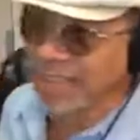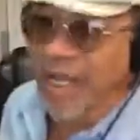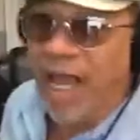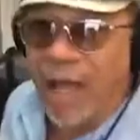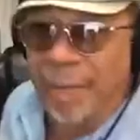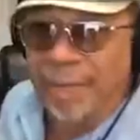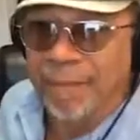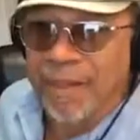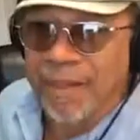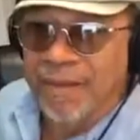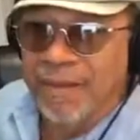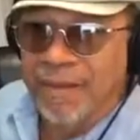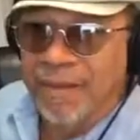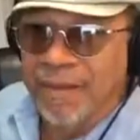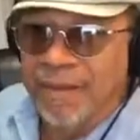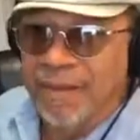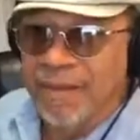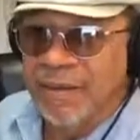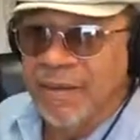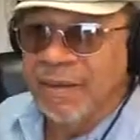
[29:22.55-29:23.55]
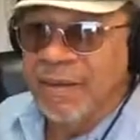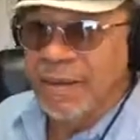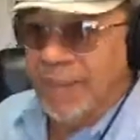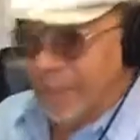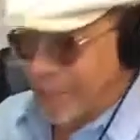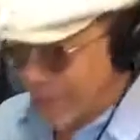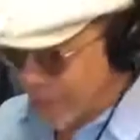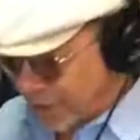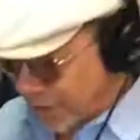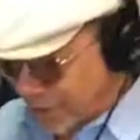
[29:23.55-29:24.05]
up. It
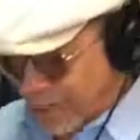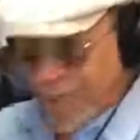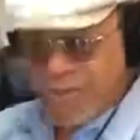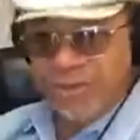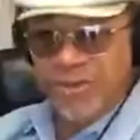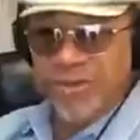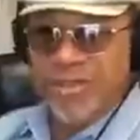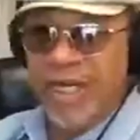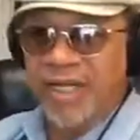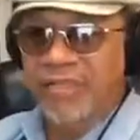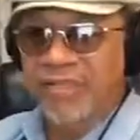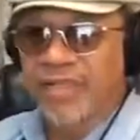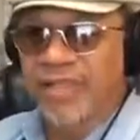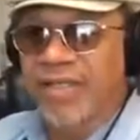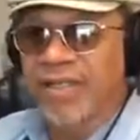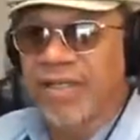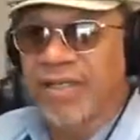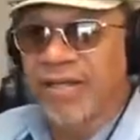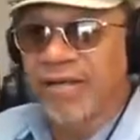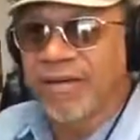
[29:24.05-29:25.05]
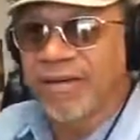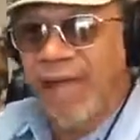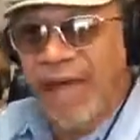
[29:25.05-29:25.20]
is a contradiction here.